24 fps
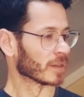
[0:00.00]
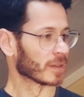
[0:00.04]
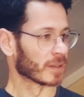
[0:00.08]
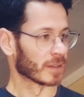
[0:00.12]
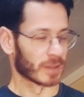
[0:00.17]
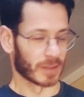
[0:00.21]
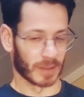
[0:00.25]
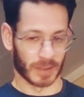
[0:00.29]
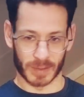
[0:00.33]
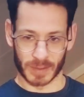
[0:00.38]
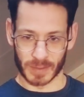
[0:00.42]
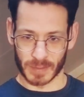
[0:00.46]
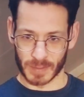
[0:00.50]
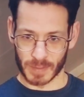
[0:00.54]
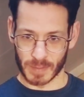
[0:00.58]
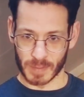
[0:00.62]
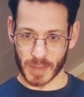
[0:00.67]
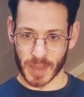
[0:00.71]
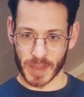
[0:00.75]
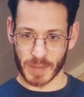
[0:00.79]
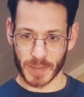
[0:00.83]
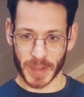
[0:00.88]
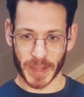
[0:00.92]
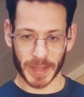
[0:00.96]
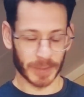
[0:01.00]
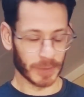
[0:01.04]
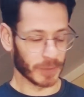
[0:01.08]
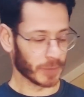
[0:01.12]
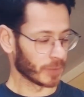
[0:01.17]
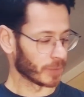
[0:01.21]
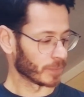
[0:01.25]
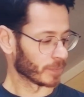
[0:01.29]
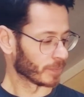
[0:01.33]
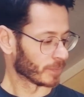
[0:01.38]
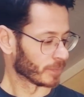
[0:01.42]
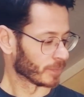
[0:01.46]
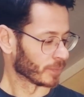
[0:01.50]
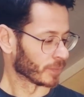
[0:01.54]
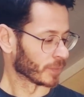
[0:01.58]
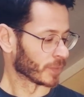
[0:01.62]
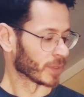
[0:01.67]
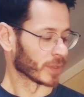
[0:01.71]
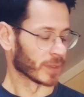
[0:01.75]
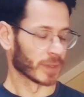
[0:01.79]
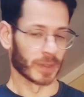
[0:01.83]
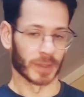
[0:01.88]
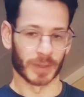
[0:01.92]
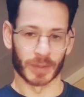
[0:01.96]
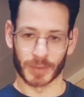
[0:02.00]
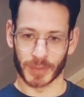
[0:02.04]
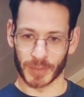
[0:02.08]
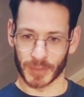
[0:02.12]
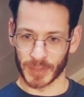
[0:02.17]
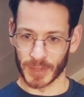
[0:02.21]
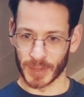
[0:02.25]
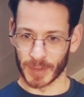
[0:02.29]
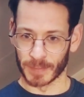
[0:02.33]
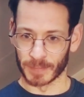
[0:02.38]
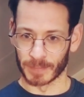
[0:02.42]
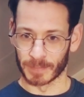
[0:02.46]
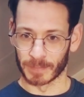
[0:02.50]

B minor, C. E